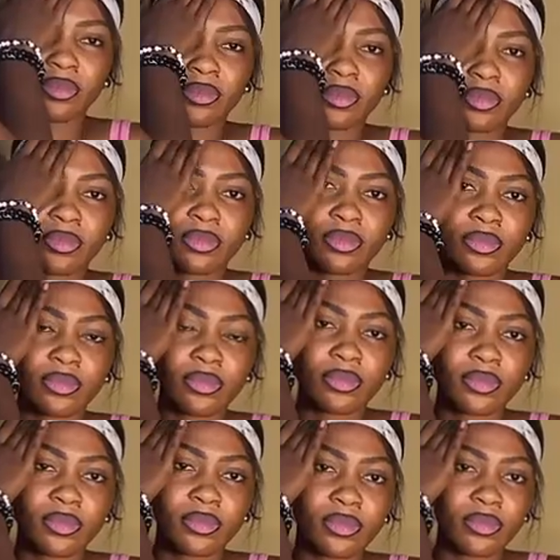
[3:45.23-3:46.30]
now applying
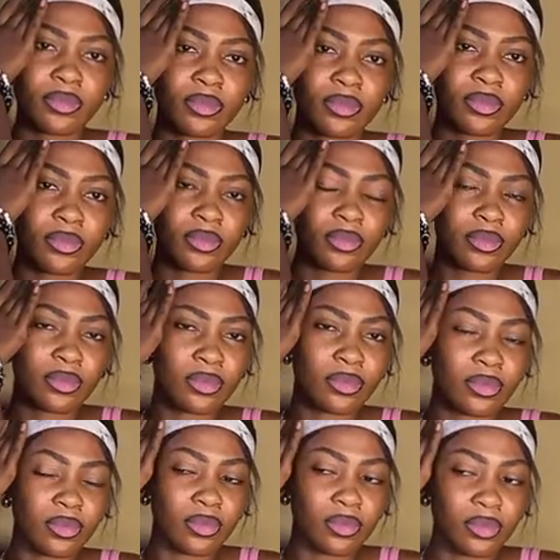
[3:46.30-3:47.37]
more gel, and
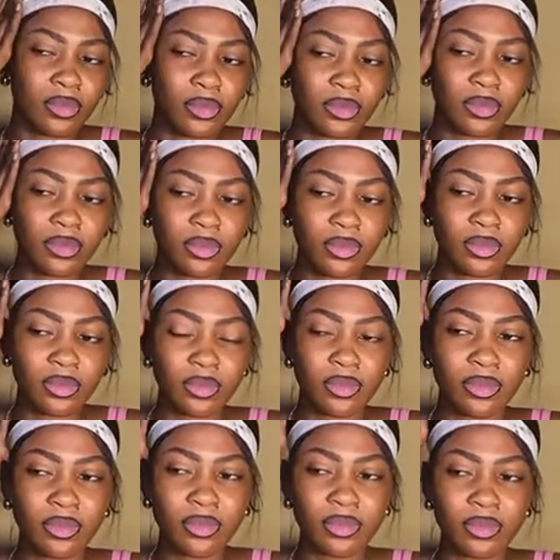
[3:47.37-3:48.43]
she's applying this
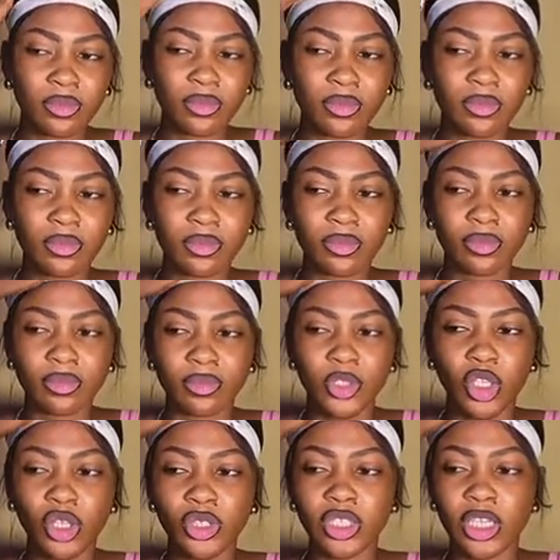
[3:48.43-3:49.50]
spray. I think this
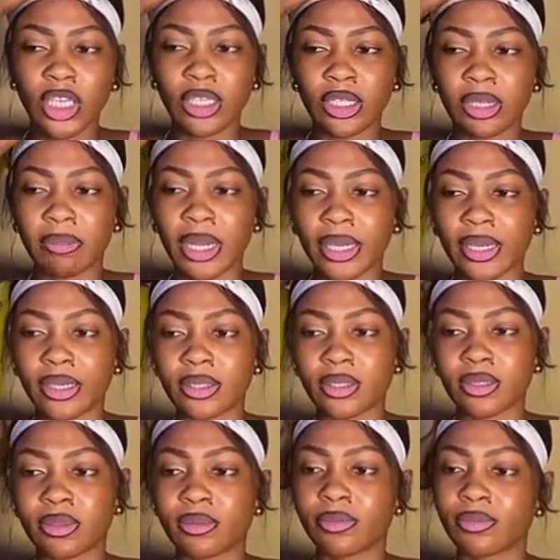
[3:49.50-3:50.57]
spray helps hold it
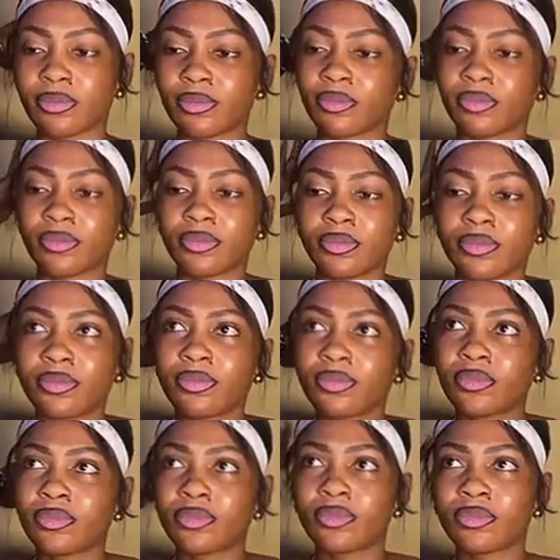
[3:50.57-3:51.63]
together and
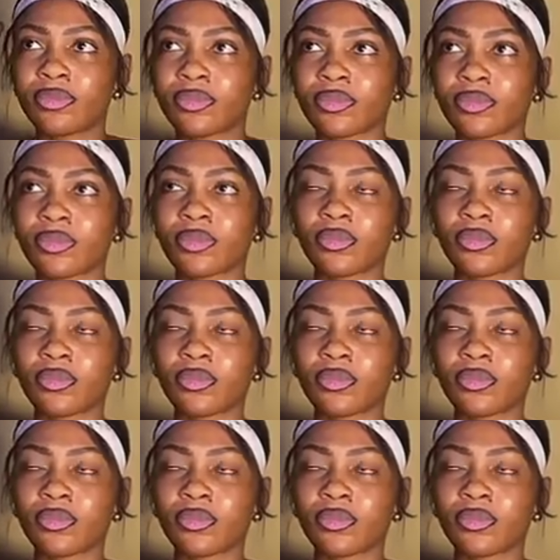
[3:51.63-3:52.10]
stronger.